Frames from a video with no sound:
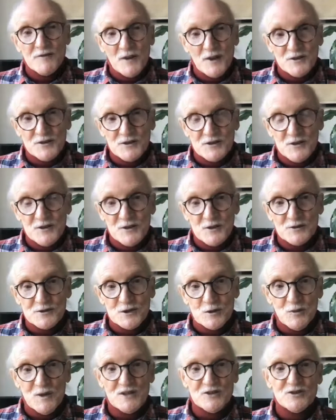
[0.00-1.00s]
answered those
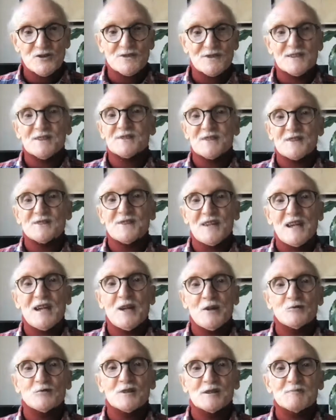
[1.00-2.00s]
questions, as I say,
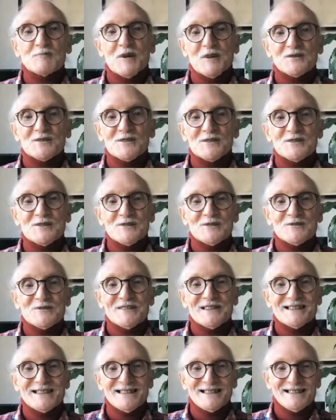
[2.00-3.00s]
in response
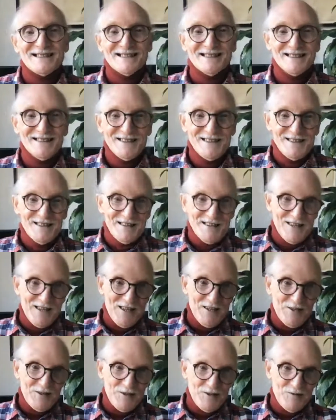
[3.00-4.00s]
to
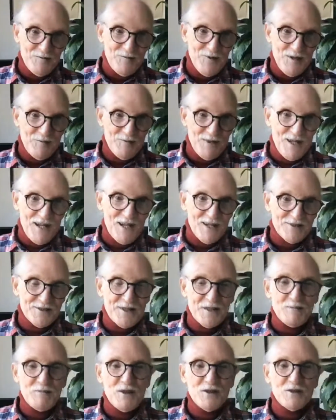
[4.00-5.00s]
people
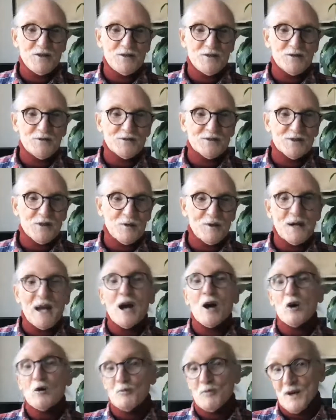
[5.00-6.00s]
asking me to do so, and I
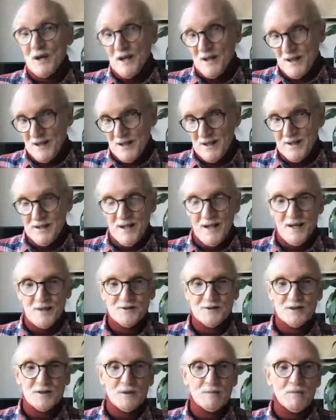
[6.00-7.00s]
hope I
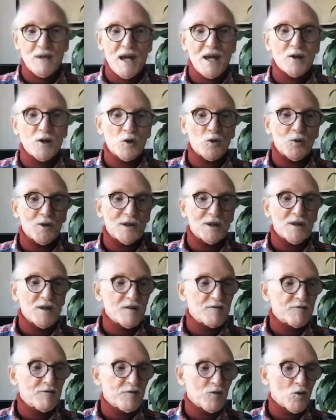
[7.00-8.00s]
answer them adequately
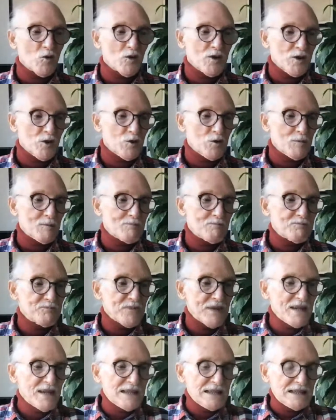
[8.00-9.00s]
for you.
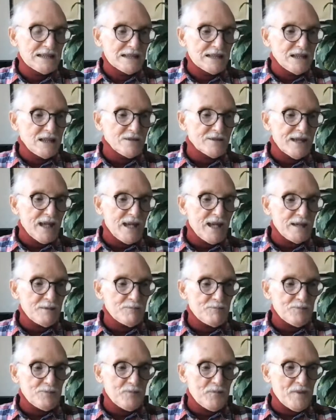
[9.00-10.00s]
Okay,
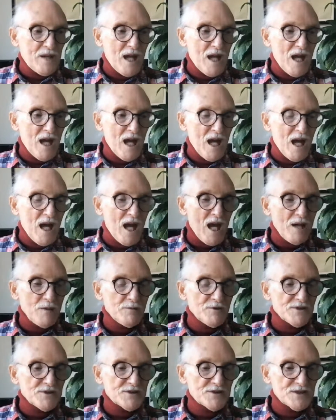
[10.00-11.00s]
I
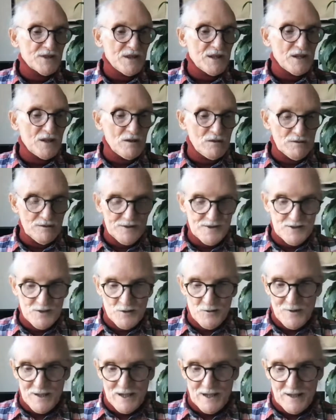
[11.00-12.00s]
was
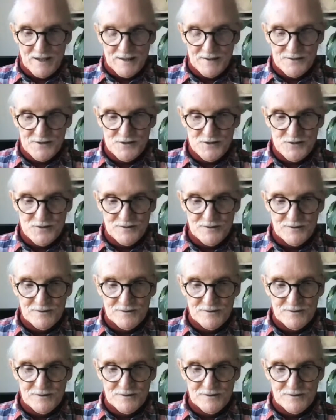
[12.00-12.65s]
also asked